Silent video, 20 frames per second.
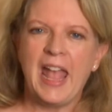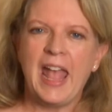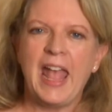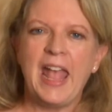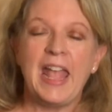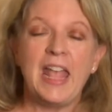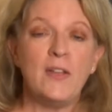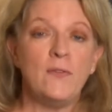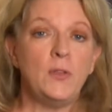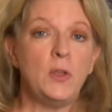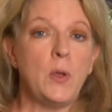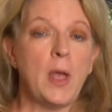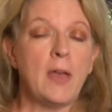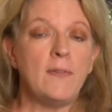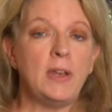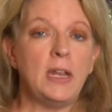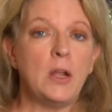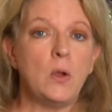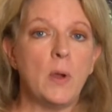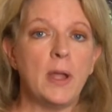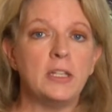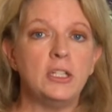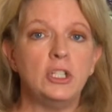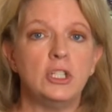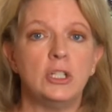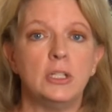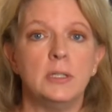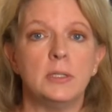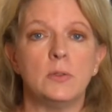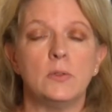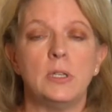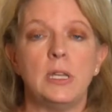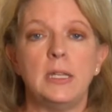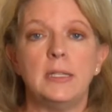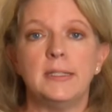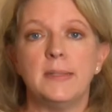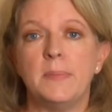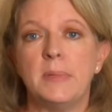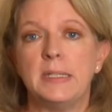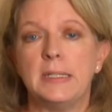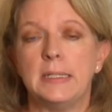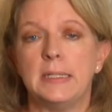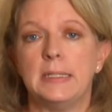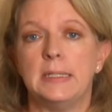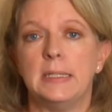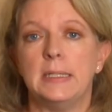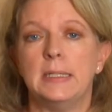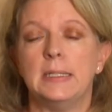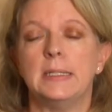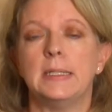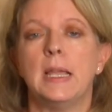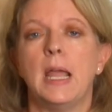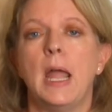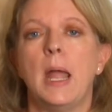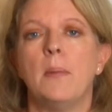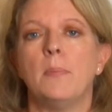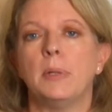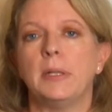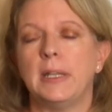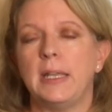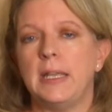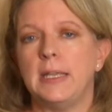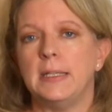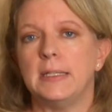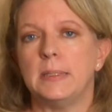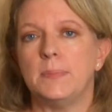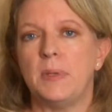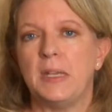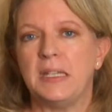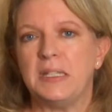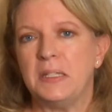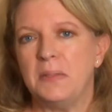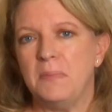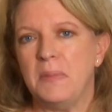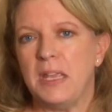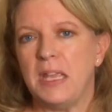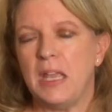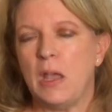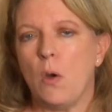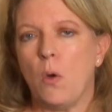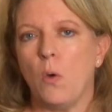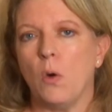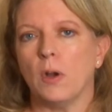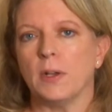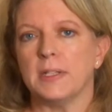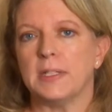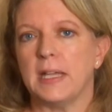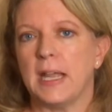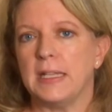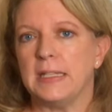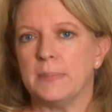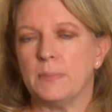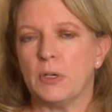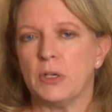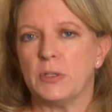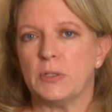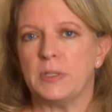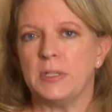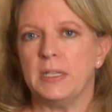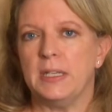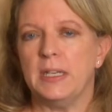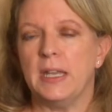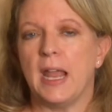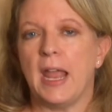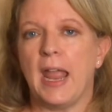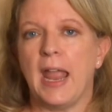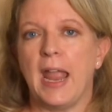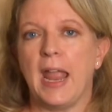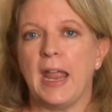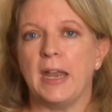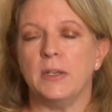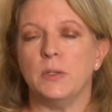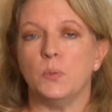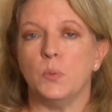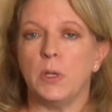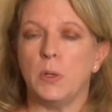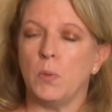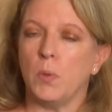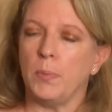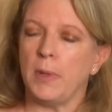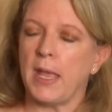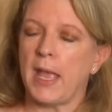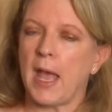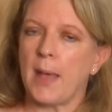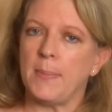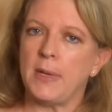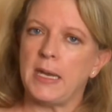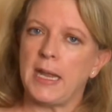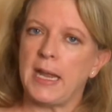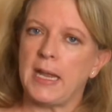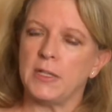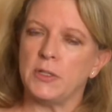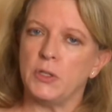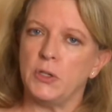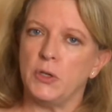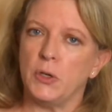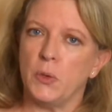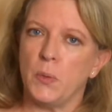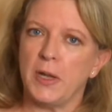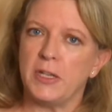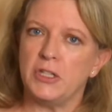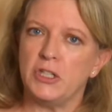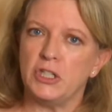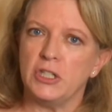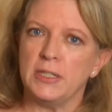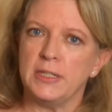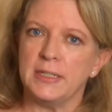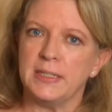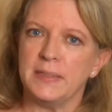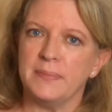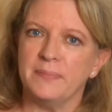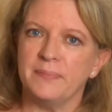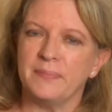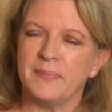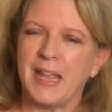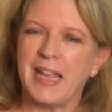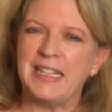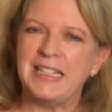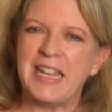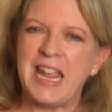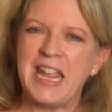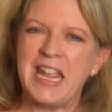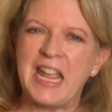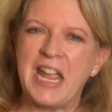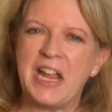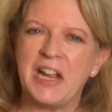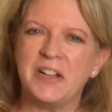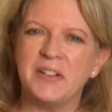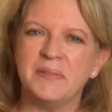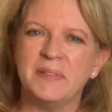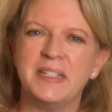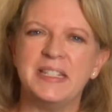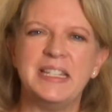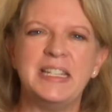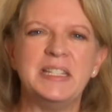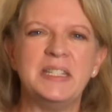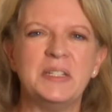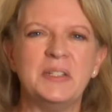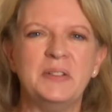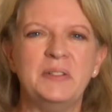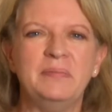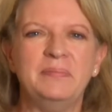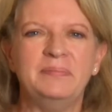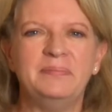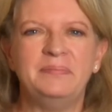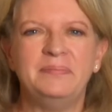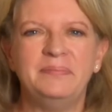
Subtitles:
If you have any questions or need some assistance, please speak to me or a sides person, and we will be happy to answer your questions. Take care. See you soon.